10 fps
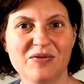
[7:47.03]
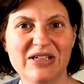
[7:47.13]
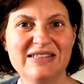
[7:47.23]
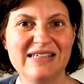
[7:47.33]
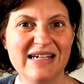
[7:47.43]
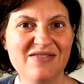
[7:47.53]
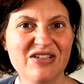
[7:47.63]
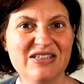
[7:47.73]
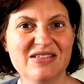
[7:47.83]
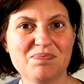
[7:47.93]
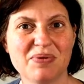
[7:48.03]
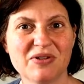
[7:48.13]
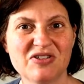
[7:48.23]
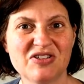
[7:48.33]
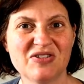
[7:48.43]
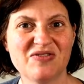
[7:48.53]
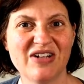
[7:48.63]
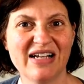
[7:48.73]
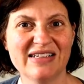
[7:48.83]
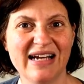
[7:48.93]
When Davy's personal
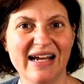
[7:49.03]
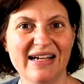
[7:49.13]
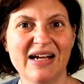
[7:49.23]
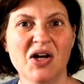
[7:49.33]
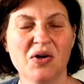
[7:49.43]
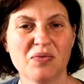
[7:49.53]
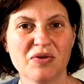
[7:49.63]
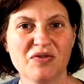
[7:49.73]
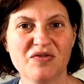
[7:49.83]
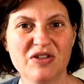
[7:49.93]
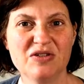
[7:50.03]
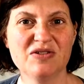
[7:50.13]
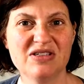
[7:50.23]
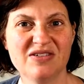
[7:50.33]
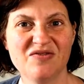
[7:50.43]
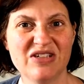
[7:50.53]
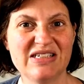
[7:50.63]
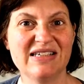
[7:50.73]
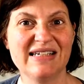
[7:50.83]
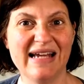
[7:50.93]
valet refused to
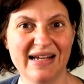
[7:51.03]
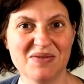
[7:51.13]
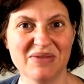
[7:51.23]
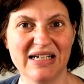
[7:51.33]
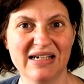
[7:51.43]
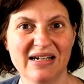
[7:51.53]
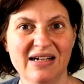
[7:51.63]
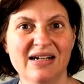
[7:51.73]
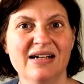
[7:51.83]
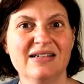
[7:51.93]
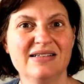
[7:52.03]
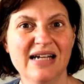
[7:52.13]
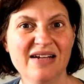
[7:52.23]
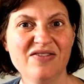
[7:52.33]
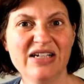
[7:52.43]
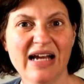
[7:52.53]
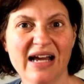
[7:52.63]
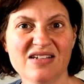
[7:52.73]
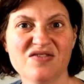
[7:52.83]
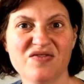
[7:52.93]
visit the enemy, Davy
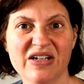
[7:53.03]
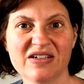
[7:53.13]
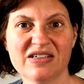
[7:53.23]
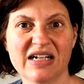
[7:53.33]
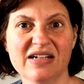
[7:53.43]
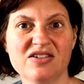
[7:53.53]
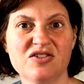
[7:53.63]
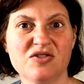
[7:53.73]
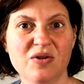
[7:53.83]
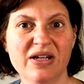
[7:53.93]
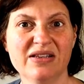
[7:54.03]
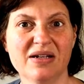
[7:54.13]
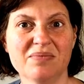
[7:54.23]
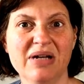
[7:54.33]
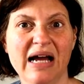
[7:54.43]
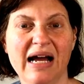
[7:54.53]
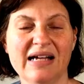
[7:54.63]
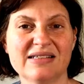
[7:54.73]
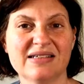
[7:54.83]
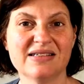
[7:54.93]
asked Faraday to join them
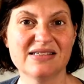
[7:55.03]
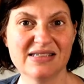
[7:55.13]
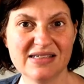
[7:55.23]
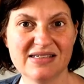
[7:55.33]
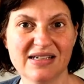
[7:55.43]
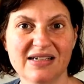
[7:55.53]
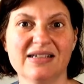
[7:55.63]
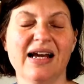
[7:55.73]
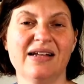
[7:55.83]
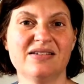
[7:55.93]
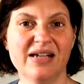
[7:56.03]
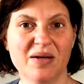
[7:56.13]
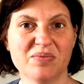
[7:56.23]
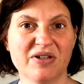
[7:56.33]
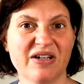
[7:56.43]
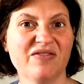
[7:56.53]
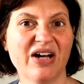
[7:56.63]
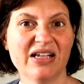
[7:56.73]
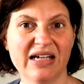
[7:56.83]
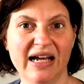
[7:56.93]
as an assistant and temporary
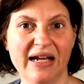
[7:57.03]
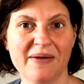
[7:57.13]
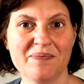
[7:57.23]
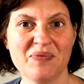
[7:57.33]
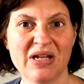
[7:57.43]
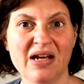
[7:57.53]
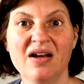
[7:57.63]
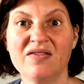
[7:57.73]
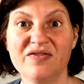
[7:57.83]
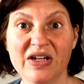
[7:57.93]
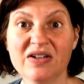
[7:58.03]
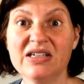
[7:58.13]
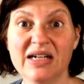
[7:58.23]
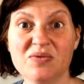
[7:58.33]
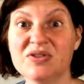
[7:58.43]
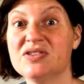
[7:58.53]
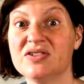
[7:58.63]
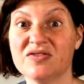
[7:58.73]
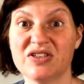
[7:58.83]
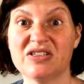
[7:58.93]
valet. Faraday was
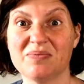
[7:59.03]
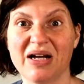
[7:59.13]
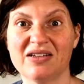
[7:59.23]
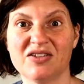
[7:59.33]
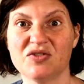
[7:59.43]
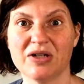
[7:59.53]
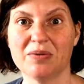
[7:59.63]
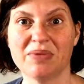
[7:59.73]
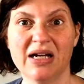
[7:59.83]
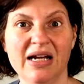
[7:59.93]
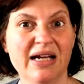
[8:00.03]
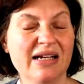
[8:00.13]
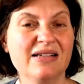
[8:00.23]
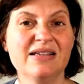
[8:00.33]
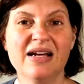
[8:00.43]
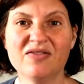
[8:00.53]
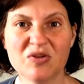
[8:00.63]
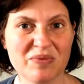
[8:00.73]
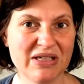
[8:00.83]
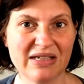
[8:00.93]
nervous about the trip. He'd
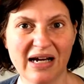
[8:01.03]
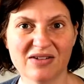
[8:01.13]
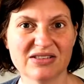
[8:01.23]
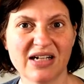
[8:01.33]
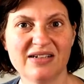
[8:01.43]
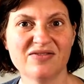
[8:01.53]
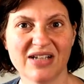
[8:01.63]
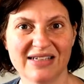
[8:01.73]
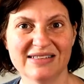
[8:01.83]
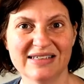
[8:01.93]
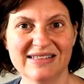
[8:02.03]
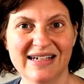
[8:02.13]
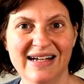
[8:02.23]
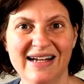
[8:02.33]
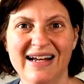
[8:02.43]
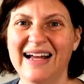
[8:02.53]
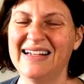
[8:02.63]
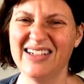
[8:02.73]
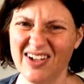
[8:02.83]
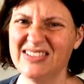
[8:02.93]
never been outside of London
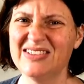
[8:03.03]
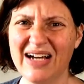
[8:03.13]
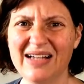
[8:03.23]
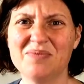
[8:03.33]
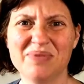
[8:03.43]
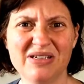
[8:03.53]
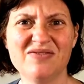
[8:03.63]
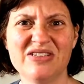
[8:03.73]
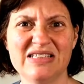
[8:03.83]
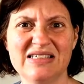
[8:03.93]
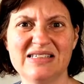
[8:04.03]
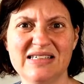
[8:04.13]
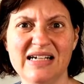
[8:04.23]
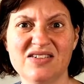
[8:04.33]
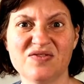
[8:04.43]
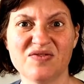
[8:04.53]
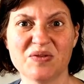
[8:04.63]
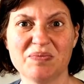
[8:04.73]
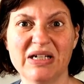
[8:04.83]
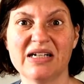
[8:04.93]
and he also had a bit of a distaste
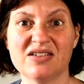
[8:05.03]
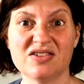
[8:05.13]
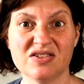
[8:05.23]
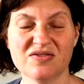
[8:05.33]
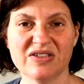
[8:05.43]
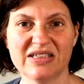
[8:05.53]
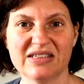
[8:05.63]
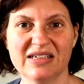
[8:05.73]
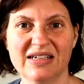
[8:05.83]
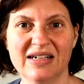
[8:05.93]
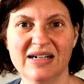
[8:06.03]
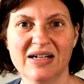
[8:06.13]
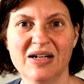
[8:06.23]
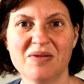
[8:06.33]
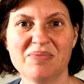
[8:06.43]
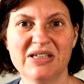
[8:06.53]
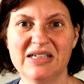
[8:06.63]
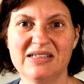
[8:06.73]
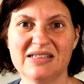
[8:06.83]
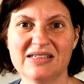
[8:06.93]
for being a servant, but
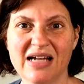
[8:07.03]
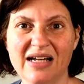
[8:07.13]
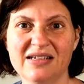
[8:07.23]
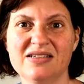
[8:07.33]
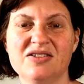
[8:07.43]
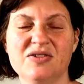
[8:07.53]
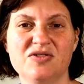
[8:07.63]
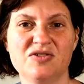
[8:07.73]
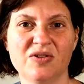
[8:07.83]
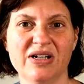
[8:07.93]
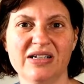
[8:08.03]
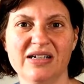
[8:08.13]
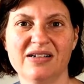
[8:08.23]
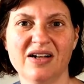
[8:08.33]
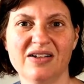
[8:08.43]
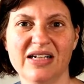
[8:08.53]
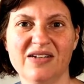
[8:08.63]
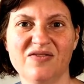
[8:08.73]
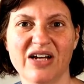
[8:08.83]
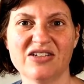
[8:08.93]
he decided to join in on the
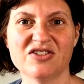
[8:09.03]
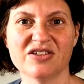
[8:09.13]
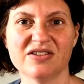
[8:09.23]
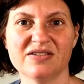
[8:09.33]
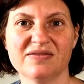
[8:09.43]
adventure.